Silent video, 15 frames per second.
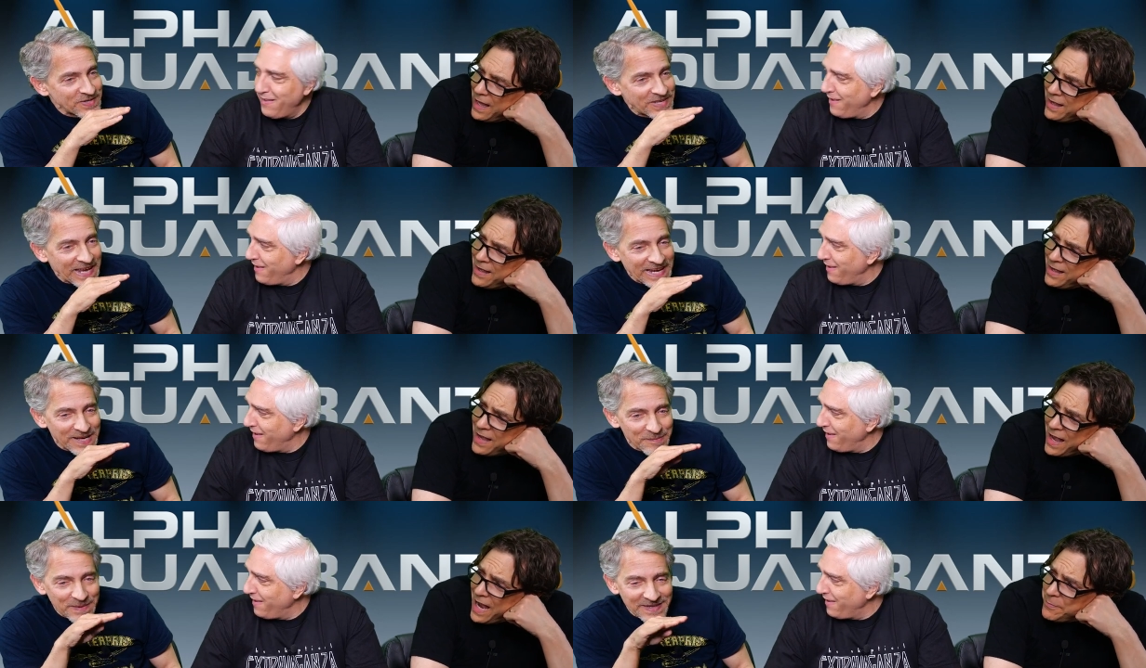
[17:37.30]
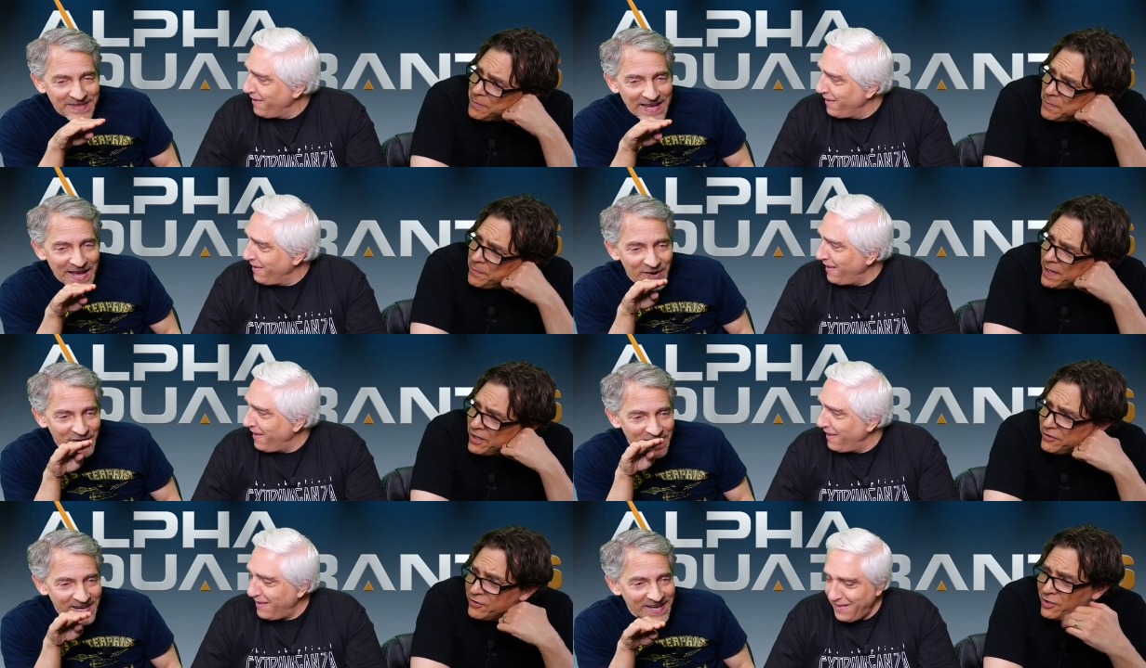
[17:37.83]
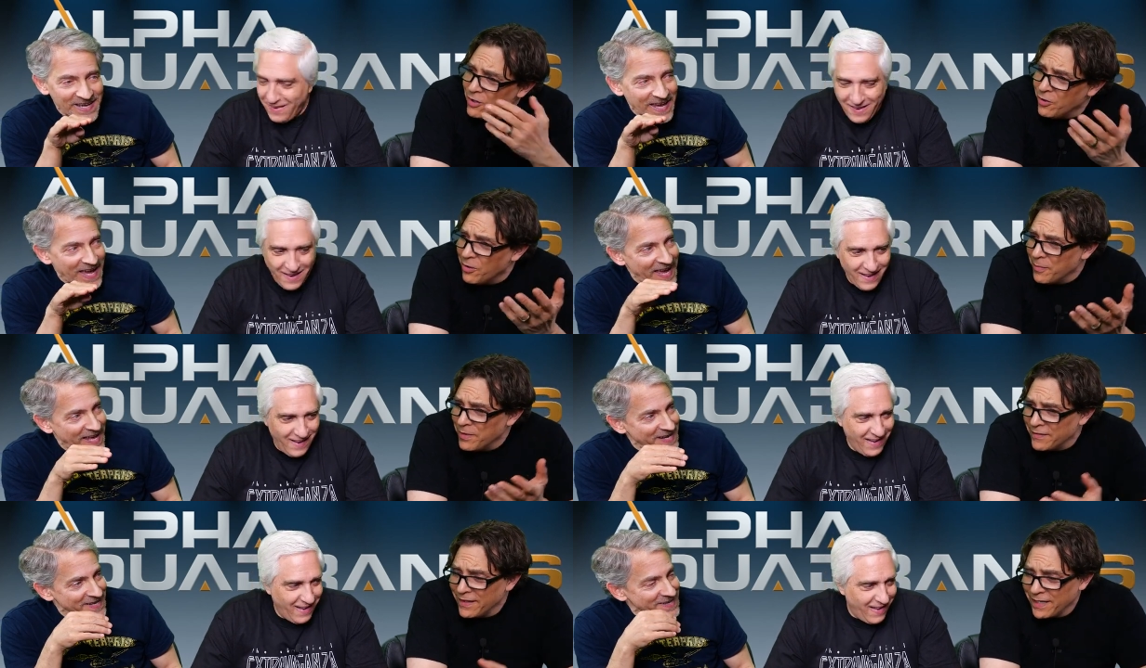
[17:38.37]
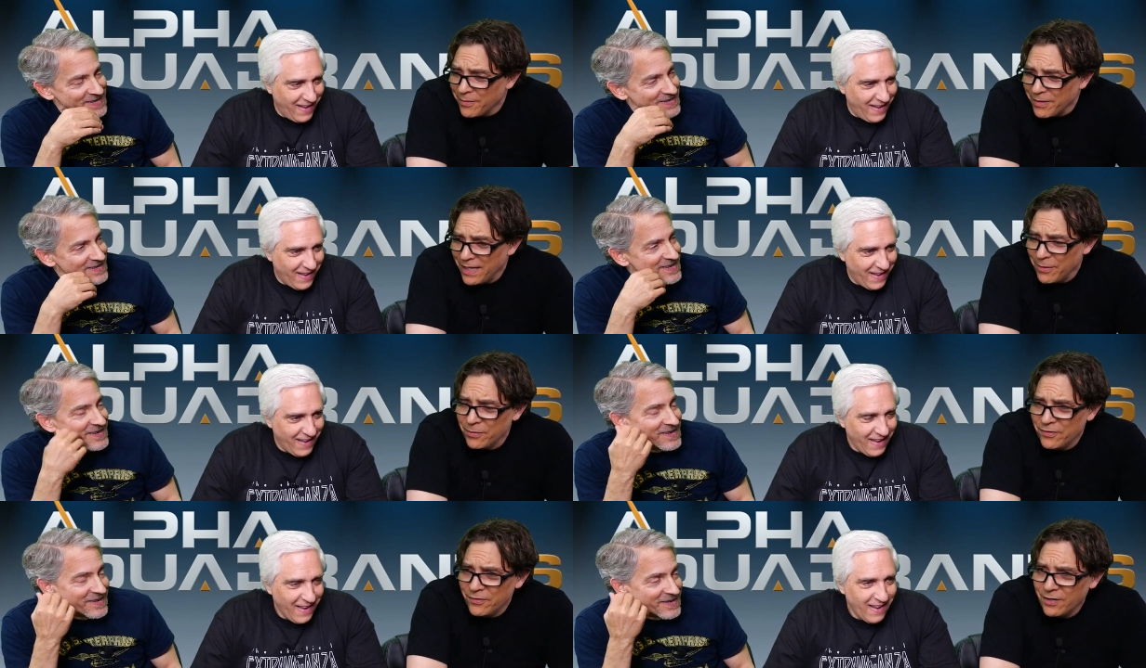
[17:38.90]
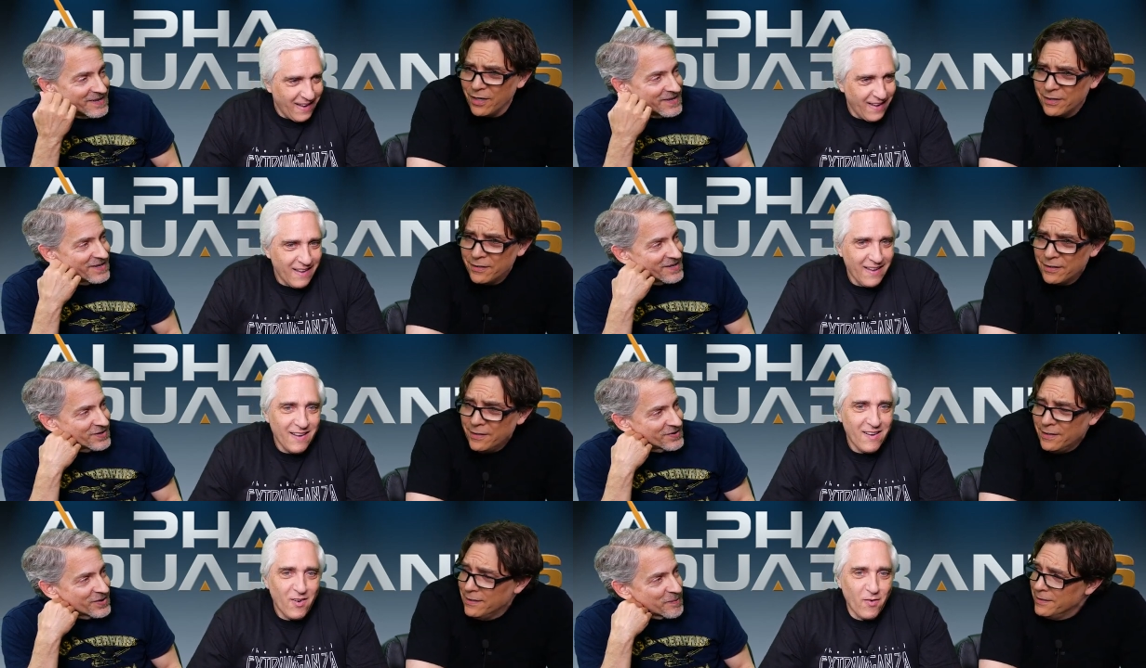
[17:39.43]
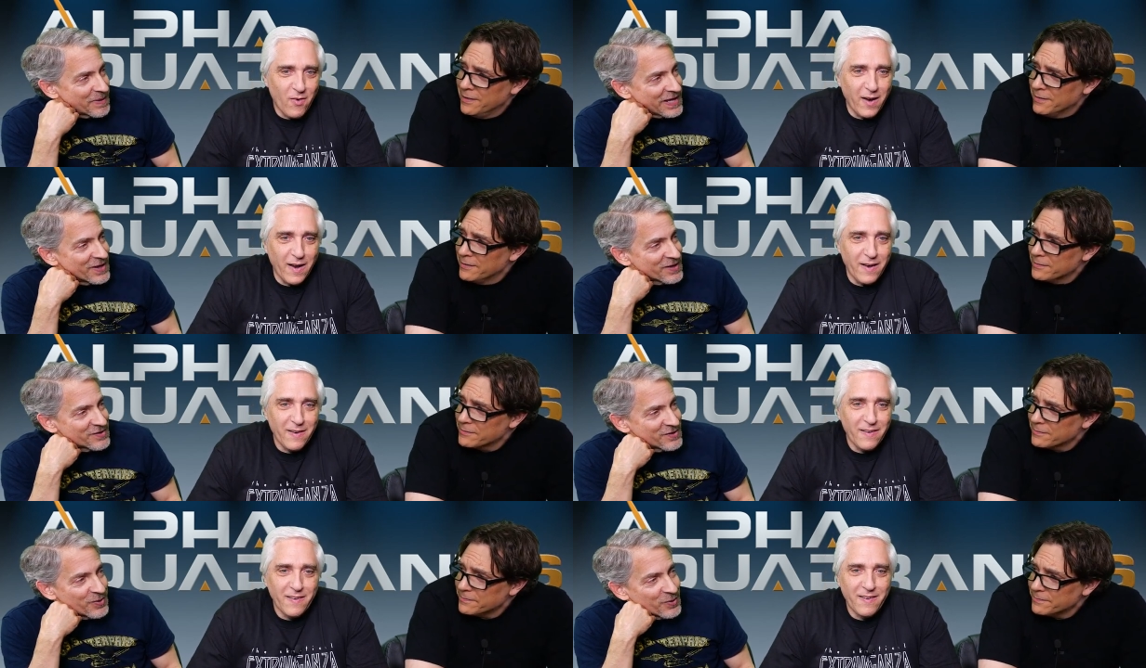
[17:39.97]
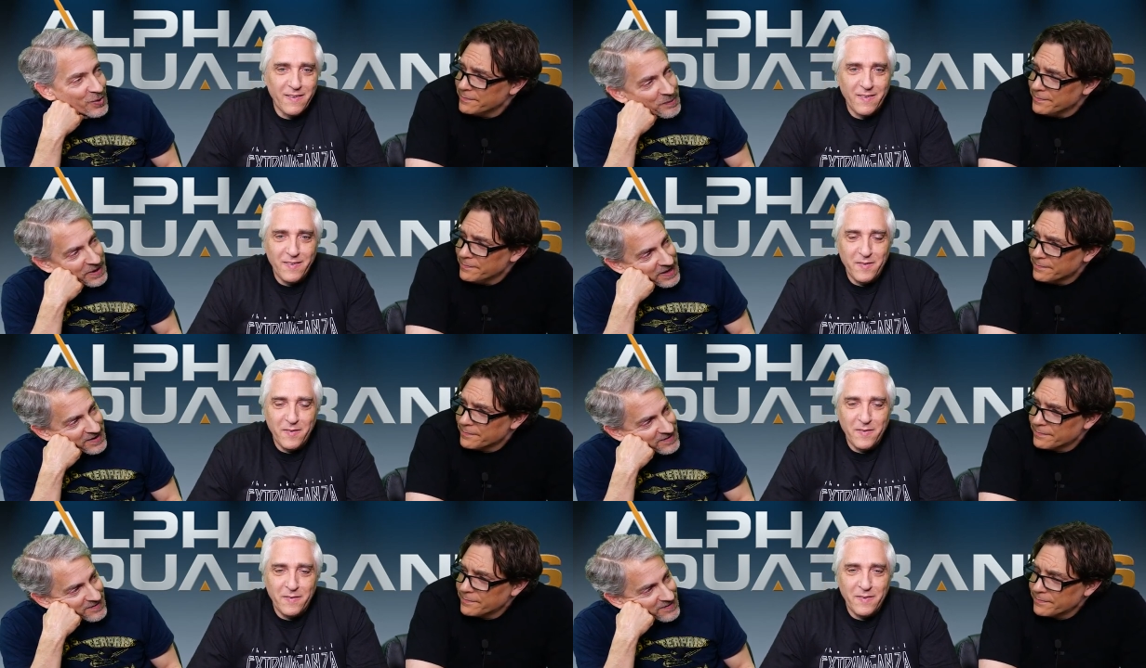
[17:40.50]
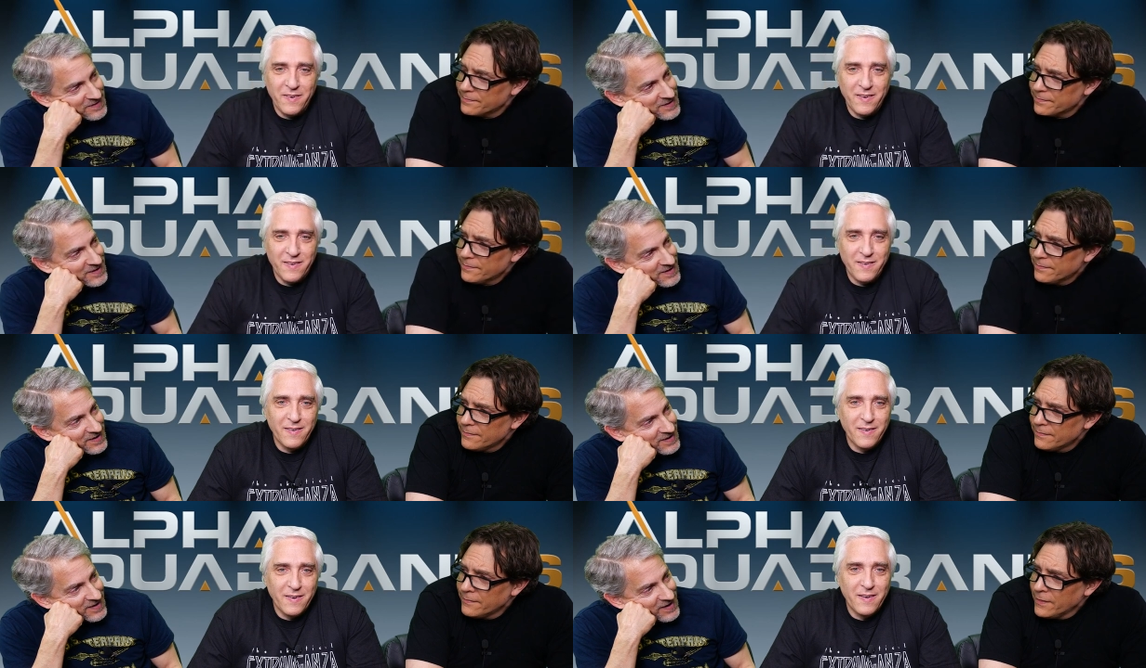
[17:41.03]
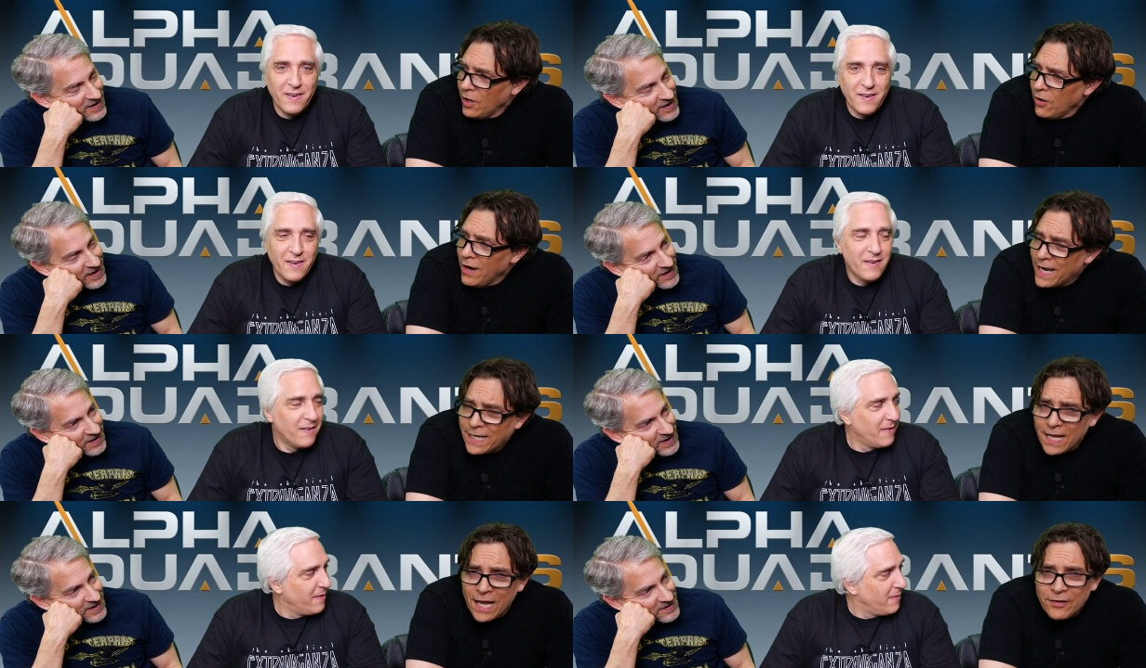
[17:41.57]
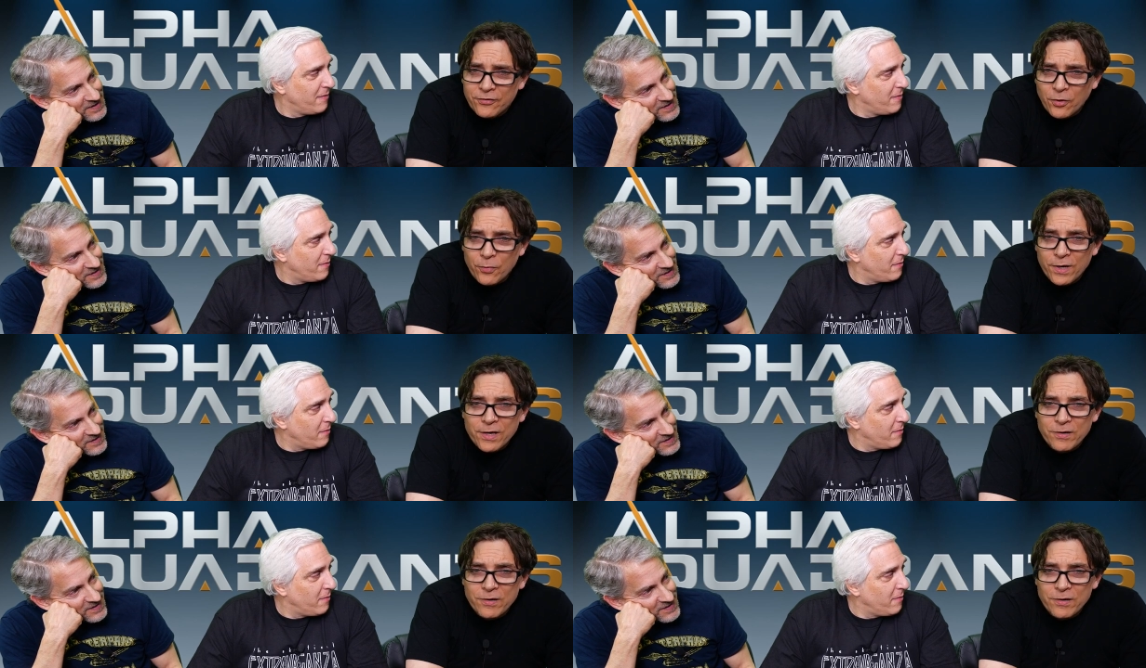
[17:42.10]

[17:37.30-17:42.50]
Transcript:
Speaker 1: taking me I'd be down pissed too. I mean, think about it. That would suck. True, but right. he looks cool, man. All right, all guys. So we